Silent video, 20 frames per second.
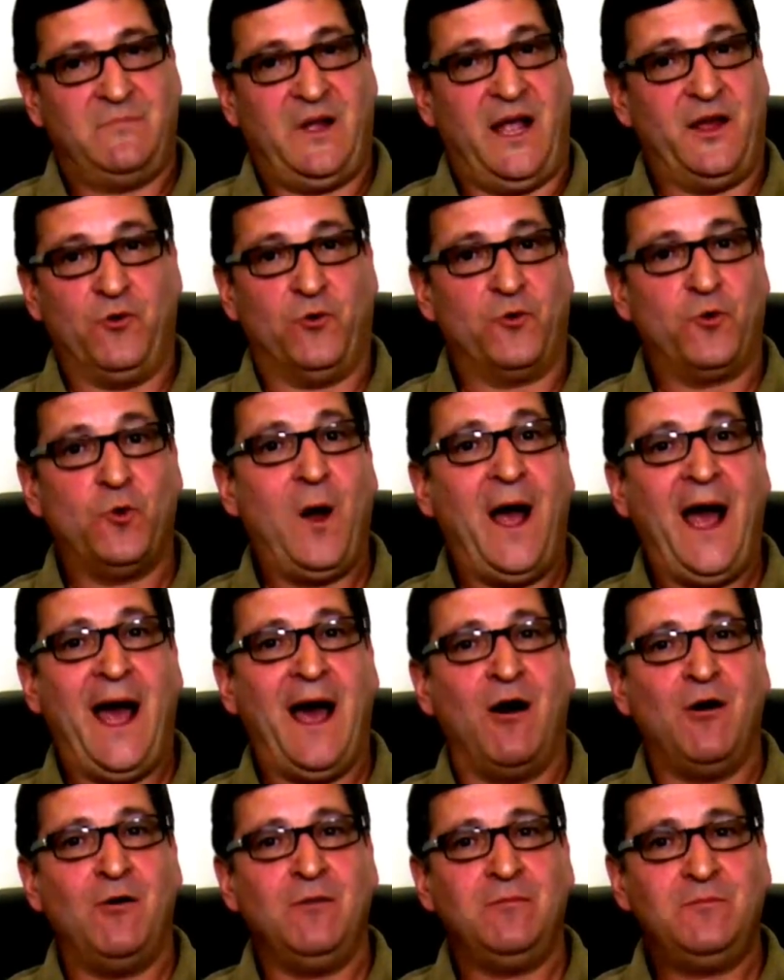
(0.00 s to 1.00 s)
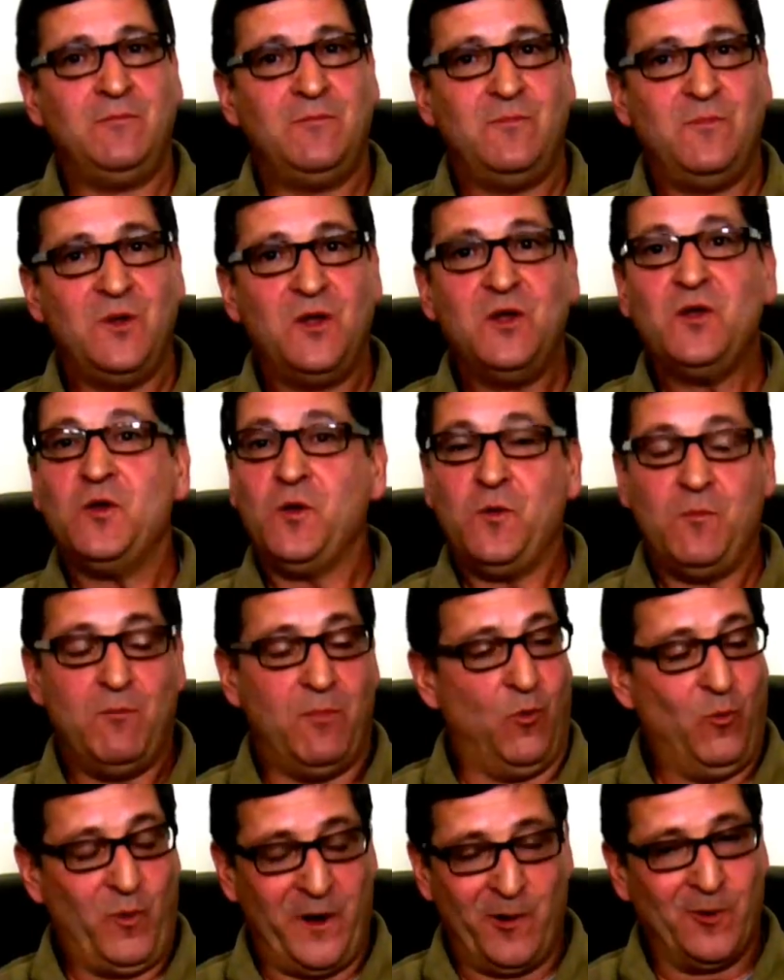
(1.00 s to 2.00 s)
I don't know how,
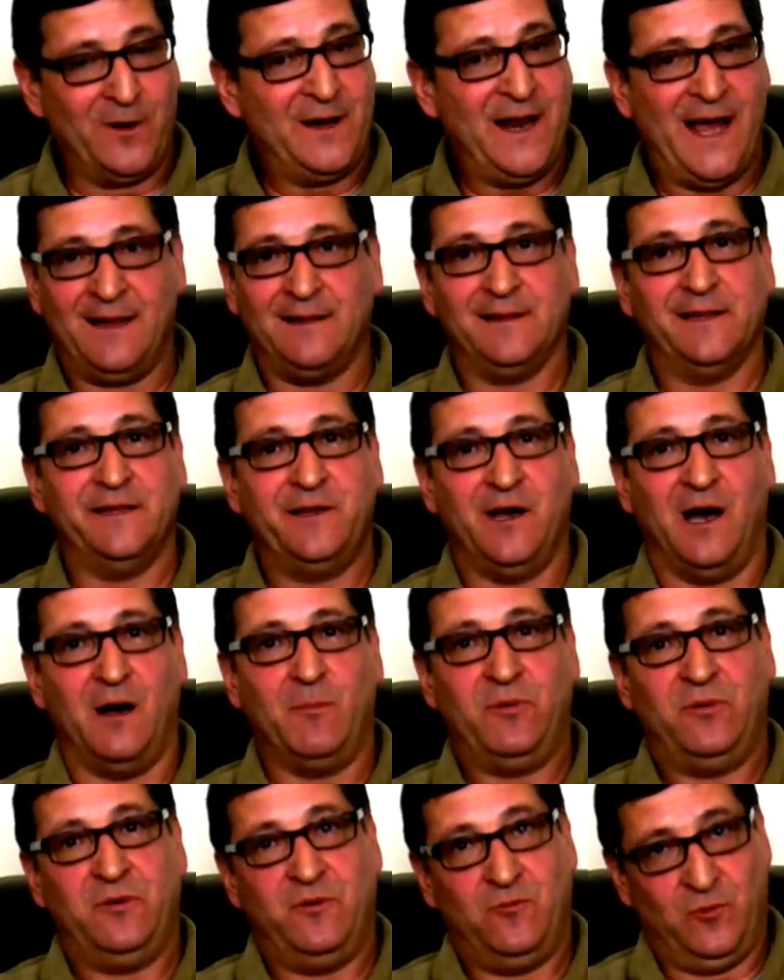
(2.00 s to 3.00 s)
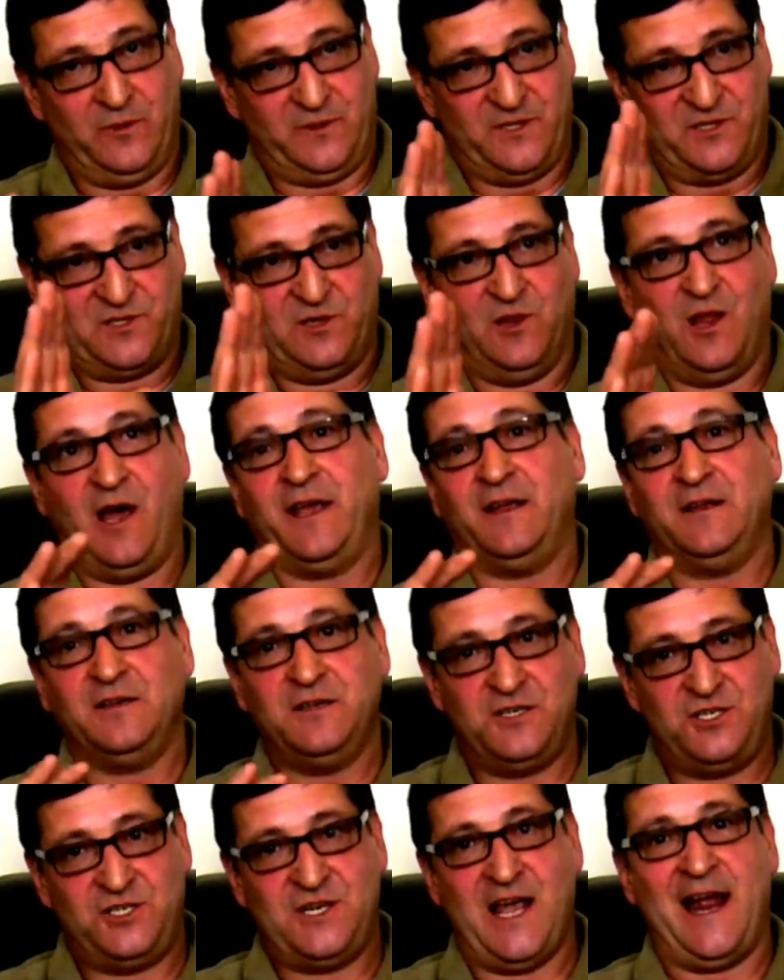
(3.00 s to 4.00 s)
but we were not lit up with this light
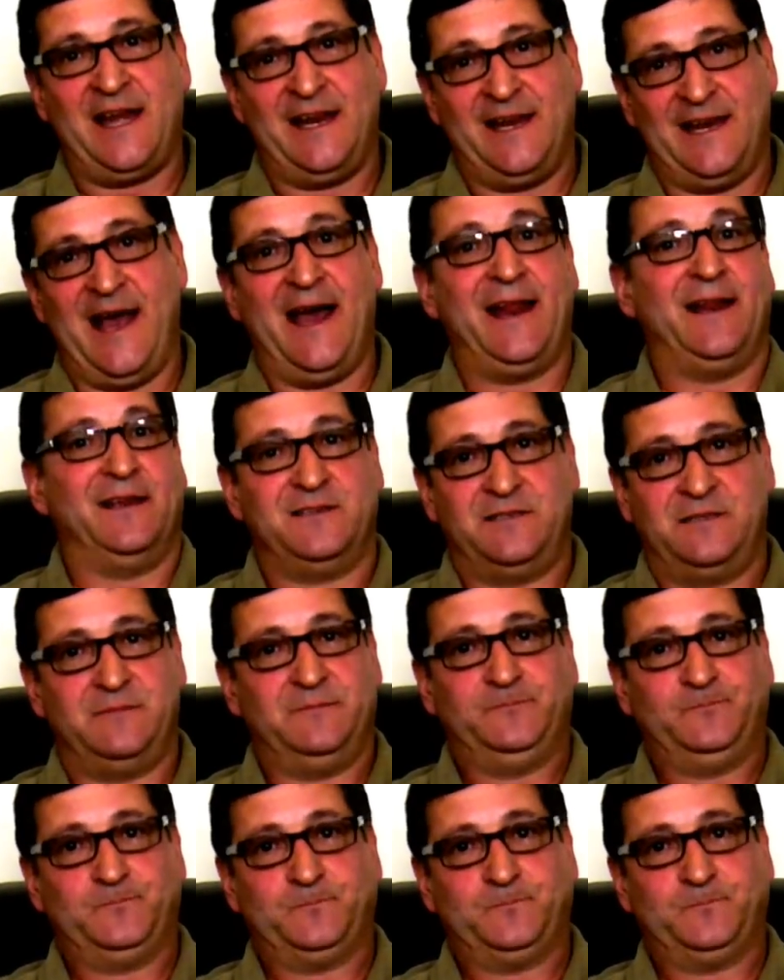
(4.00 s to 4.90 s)
shining on us.